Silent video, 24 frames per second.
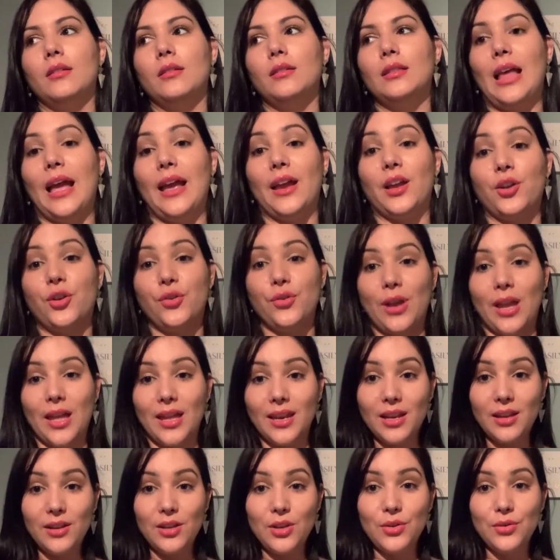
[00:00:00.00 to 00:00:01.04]
that
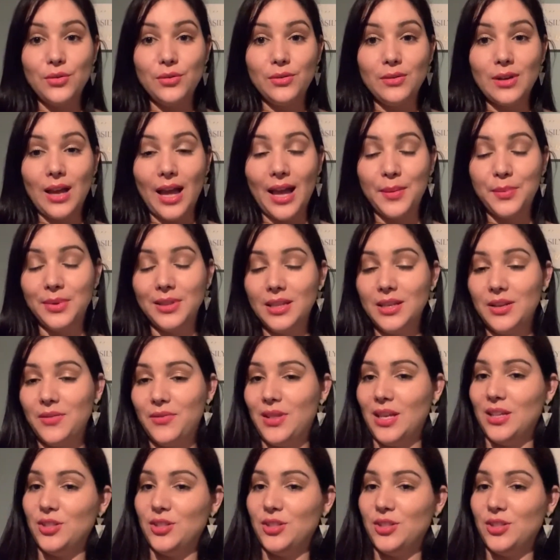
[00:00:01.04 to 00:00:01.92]
created you, I believe